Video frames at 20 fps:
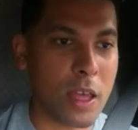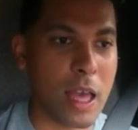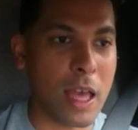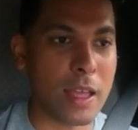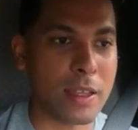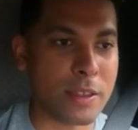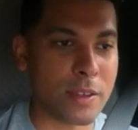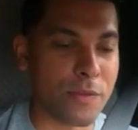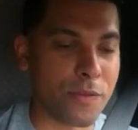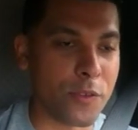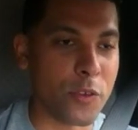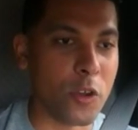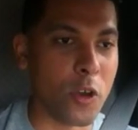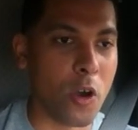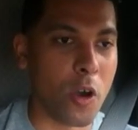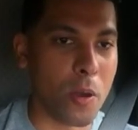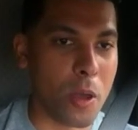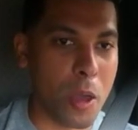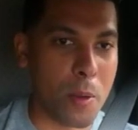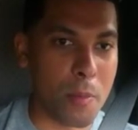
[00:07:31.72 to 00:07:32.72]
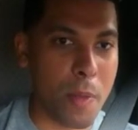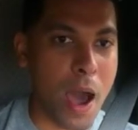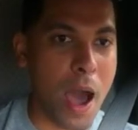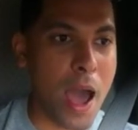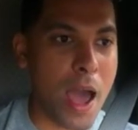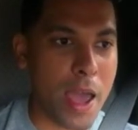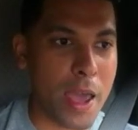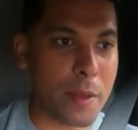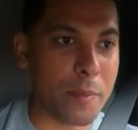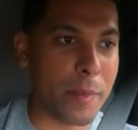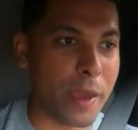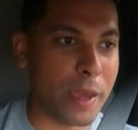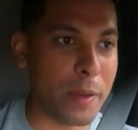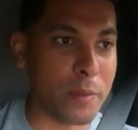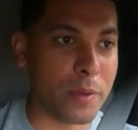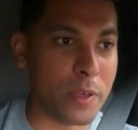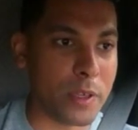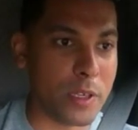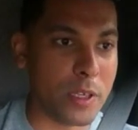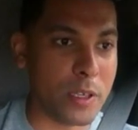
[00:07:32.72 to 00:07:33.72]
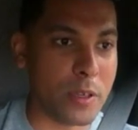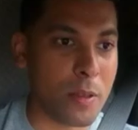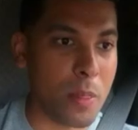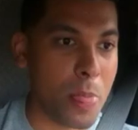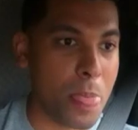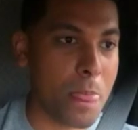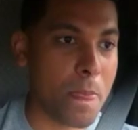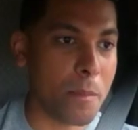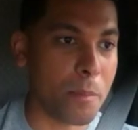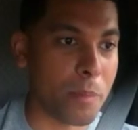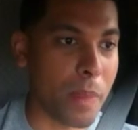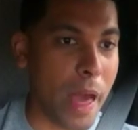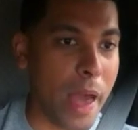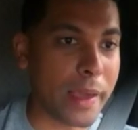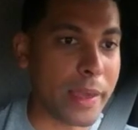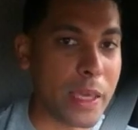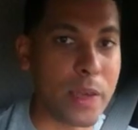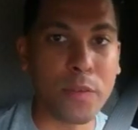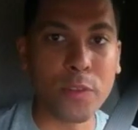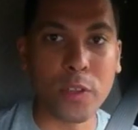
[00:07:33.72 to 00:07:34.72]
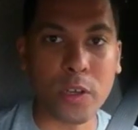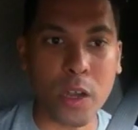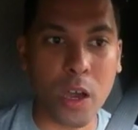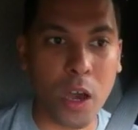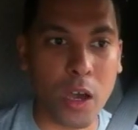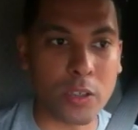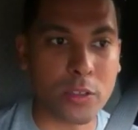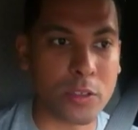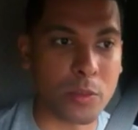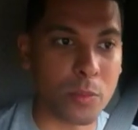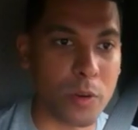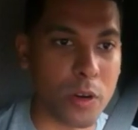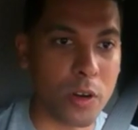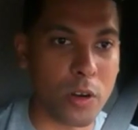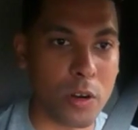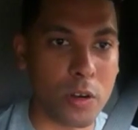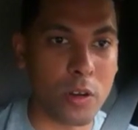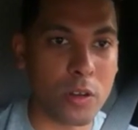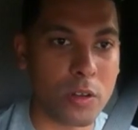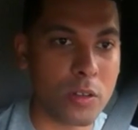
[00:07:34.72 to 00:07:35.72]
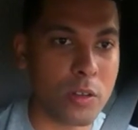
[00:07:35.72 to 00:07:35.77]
as if you know am i maybe not giving the customer